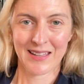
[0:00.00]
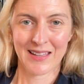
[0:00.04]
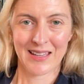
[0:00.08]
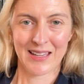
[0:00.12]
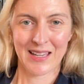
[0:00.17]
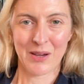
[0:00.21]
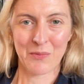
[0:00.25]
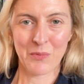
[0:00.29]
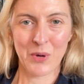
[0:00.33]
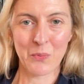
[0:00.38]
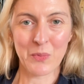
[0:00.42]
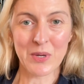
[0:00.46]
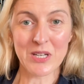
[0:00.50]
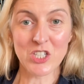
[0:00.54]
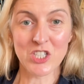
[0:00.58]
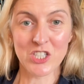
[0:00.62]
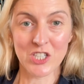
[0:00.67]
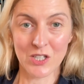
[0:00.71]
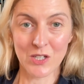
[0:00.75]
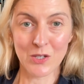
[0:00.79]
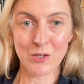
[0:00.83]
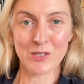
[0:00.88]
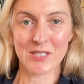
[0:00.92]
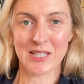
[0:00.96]
And when we
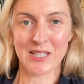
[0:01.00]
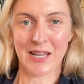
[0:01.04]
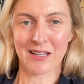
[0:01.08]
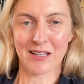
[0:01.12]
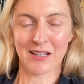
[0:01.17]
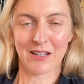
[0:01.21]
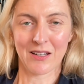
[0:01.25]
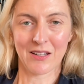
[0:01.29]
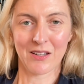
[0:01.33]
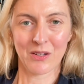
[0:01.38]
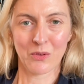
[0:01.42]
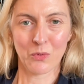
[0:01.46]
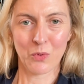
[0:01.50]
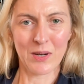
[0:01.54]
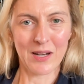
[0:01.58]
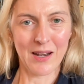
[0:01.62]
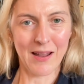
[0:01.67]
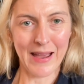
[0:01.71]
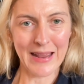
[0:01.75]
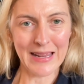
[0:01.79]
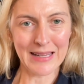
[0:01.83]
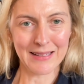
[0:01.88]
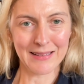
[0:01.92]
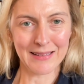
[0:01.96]
do take a look, we're
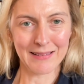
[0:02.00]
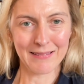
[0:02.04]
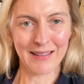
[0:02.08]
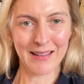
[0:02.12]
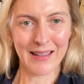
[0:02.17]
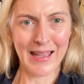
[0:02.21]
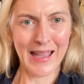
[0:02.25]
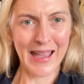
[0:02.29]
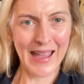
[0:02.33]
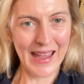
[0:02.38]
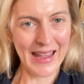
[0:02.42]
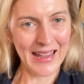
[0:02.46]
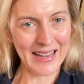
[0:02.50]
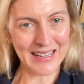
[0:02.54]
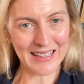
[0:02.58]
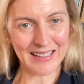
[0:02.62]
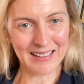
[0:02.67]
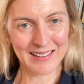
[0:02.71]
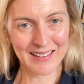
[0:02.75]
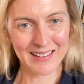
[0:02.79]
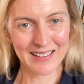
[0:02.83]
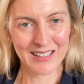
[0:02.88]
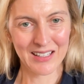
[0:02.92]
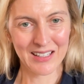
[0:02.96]
like, hey,
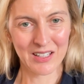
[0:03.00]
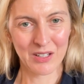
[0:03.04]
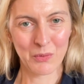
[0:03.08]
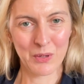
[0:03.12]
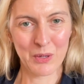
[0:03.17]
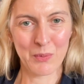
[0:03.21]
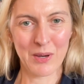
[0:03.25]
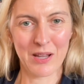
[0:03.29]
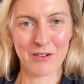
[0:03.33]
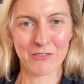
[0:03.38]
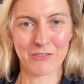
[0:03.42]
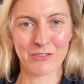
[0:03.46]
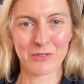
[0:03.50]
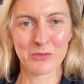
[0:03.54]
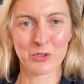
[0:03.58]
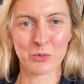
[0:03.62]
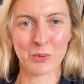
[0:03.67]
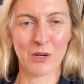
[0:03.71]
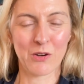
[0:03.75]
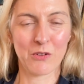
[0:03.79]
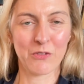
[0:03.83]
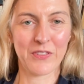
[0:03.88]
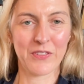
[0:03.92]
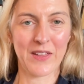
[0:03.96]
we went from
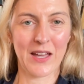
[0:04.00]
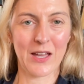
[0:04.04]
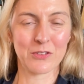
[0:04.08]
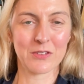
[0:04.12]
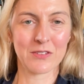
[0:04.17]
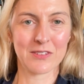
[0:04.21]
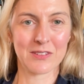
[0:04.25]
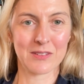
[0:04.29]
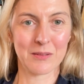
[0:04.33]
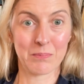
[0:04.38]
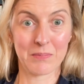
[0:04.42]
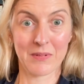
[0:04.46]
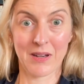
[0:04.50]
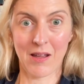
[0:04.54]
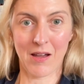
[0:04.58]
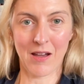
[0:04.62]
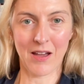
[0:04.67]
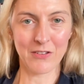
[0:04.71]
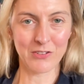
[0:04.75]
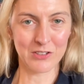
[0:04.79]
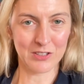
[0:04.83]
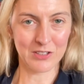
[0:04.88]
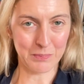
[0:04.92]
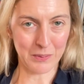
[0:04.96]
12,000
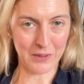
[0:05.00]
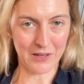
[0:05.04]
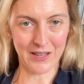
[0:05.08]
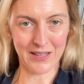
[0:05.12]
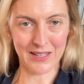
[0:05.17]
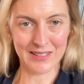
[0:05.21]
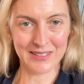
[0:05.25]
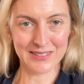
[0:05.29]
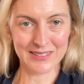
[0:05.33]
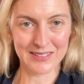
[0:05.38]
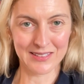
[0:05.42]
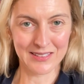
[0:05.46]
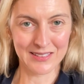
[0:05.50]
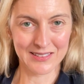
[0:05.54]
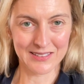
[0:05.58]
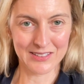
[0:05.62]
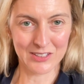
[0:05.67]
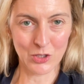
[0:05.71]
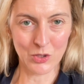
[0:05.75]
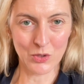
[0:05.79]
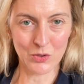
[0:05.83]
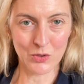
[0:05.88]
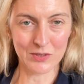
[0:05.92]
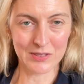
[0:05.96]
live suppliers
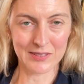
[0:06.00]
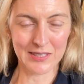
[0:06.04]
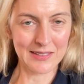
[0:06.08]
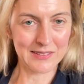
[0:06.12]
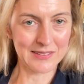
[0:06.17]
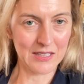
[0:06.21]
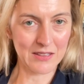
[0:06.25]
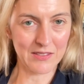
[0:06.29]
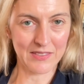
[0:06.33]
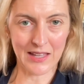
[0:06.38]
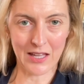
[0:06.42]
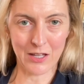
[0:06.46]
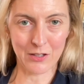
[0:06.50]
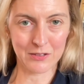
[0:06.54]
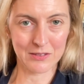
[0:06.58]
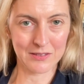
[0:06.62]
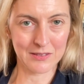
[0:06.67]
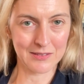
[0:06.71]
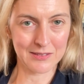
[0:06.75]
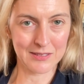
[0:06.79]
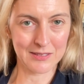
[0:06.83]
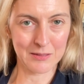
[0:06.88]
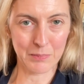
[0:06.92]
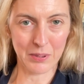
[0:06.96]
to 16,000
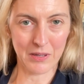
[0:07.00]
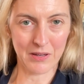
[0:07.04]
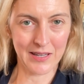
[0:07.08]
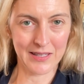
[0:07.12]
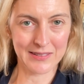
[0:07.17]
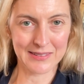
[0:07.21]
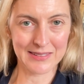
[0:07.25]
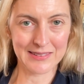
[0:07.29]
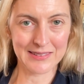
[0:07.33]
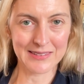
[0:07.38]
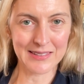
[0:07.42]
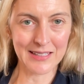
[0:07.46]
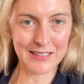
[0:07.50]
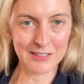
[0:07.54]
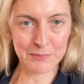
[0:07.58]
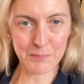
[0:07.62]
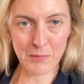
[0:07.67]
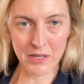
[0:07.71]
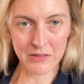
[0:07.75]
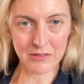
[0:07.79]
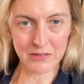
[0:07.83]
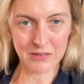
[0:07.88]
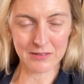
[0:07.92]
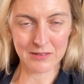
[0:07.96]
suppliers in 6
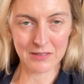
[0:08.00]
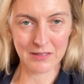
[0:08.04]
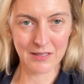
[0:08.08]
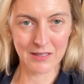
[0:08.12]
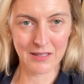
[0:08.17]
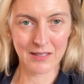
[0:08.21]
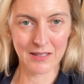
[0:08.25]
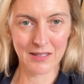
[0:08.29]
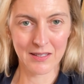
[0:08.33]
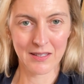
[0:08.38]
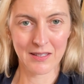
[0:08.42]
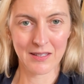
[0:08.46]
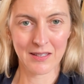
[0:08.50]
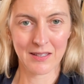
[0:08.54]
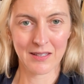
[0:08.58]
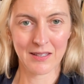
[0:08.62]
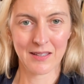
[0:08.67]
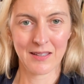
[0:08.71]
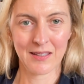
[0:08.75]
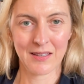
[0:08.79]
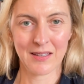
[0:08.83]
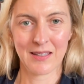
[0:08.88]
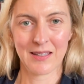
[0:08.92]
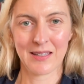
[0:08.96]
months.
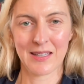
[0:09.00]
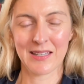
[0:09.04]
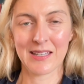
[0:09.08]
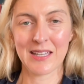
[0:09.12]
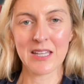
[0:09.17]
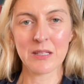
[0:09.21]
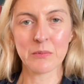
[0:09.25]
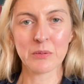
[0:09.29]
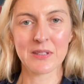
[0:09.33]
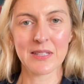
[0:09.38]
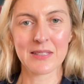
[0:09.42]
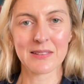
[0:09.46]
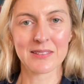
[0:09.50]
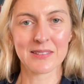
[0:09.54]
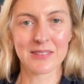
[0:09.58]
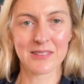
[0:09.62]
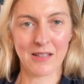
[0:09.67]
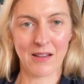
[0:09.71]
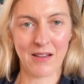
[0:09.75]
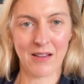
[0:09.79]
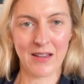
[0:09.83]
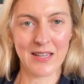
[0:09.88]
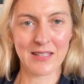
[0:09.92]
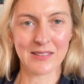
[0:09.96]
It keeps things
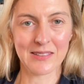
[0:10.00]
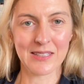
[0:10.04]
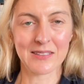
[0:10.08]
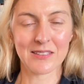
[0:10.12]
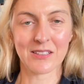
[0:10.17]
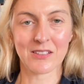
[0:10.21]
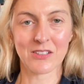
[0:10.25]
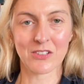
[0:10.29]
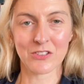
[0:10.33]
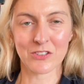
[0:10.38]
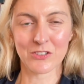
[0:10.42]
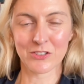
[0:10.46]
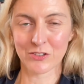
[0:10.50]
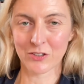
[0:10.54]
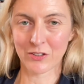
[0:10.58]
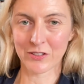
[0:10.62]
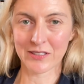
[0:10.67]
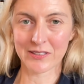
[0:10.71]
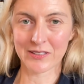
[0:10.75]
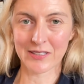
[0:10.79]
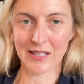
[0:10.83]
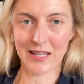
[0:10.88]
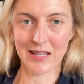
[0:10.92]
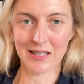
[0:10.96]
tidy to
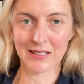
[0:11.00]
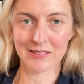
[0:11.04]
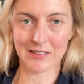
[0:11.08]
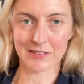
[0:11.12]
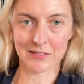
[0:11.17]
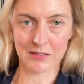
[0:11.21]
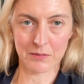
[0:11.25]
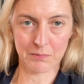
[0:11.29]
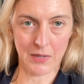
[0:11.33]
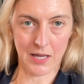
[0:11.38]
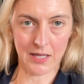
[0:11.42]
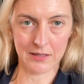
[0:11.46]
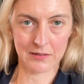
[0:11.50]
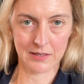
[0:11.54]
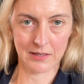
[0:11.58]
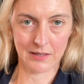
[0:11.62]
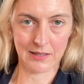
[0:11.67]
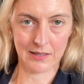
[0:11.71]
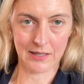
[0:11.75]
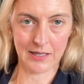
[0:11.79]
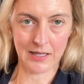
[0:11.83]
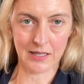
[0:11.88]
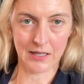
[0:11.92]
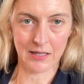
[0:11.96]
consolidate
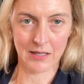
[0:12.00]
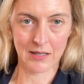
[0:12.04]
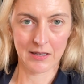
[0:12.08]
systematically.